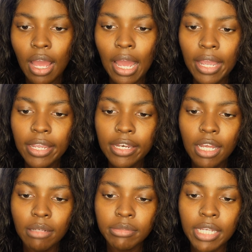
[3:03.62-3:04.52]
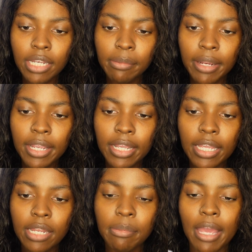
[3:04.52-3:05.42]
I end up taking a break,
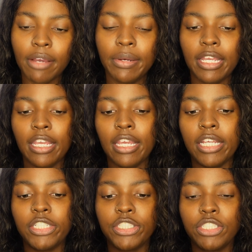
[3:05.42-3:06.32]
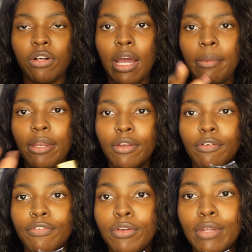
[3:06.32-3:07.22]
getting back on Hinge. So I've been on a
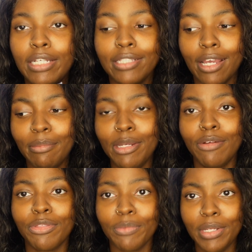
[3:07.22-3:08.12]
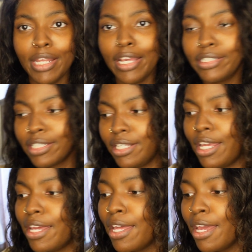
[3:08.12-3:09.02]
few days. Like, I've been on 3 days in
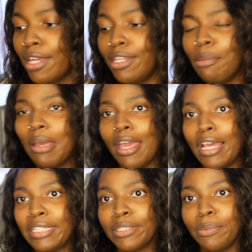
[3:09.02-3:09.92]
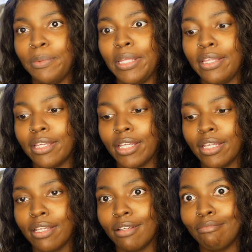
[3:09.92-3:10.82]
like the past week.
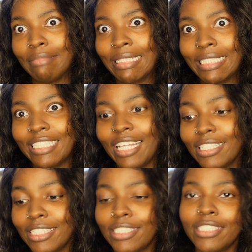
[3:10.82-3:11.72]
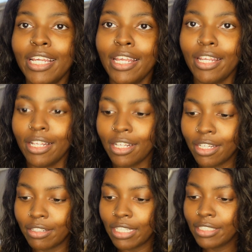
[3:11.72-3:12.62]
That's insane.
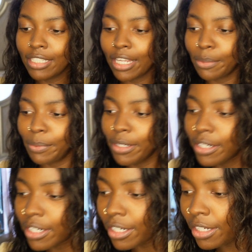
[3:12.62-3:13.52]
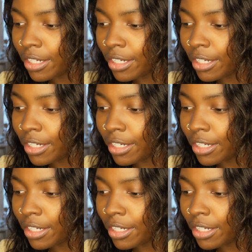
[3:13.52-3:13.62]
That's a lot of work.